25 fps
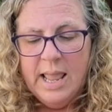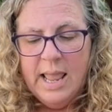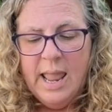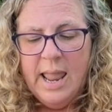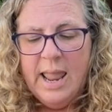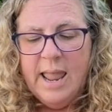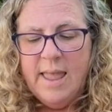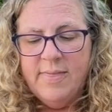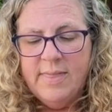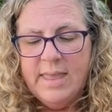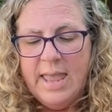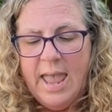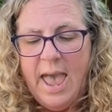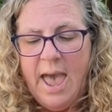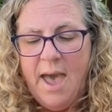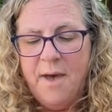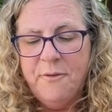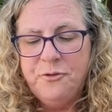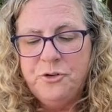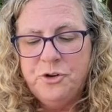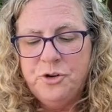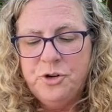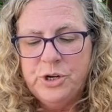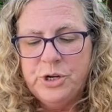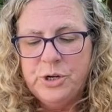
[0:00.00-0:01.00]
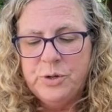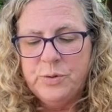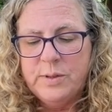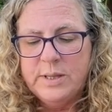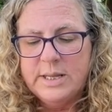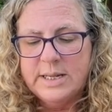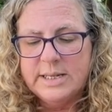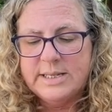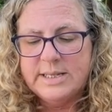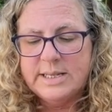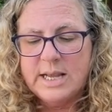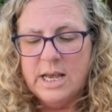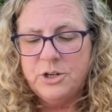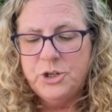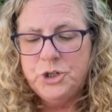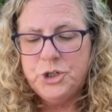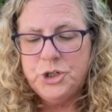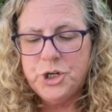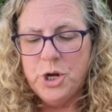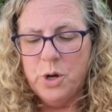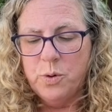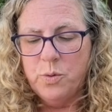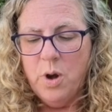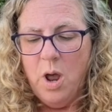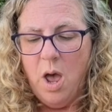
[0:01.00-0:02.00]
In the afternoon, the sun
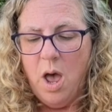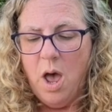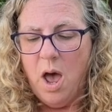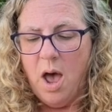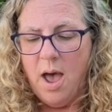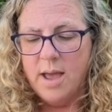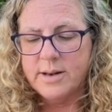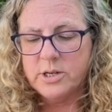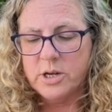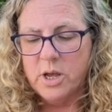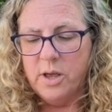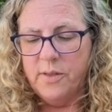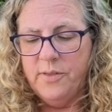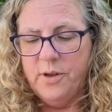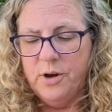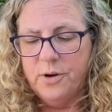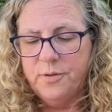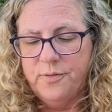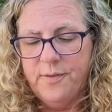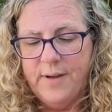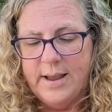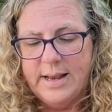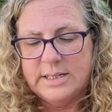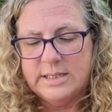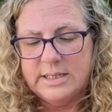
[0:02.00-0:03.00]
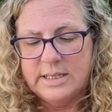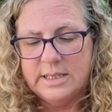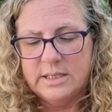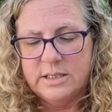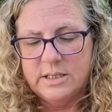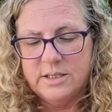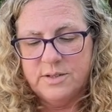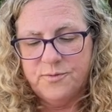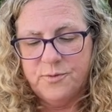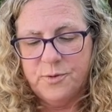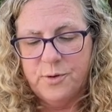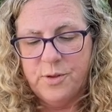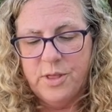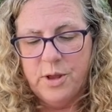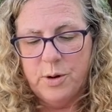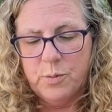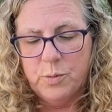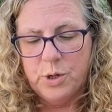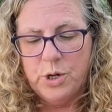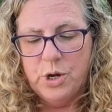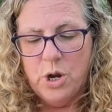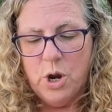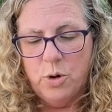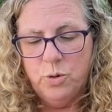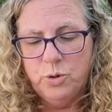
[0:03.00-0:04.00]
shone hot on their faces, for there
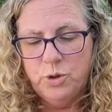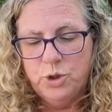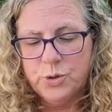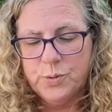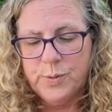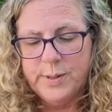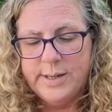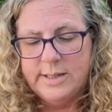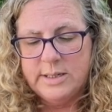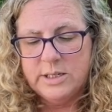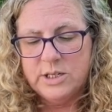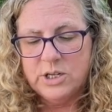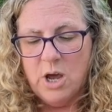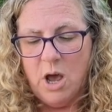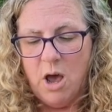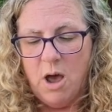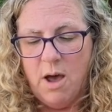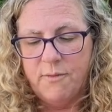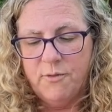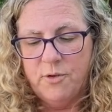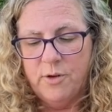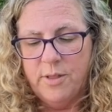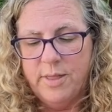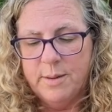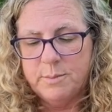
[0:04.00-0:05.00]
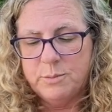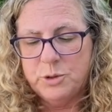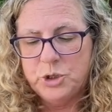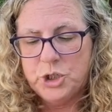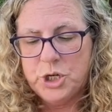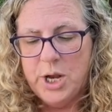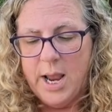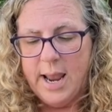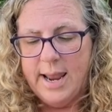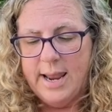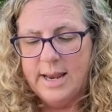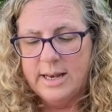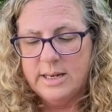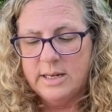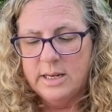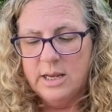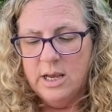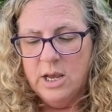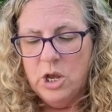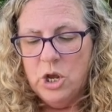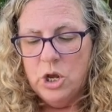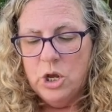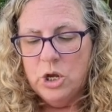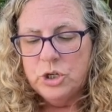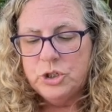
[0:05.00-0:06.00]
were no trees to offer them shade.
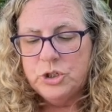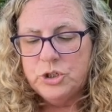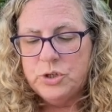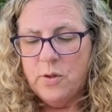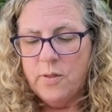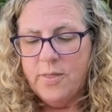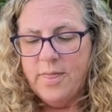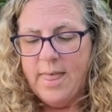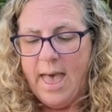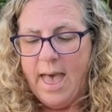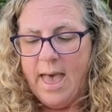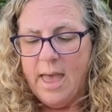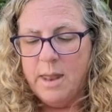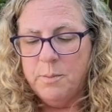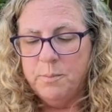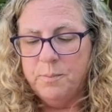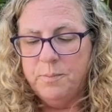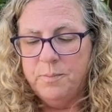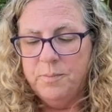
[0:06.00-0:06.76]
So that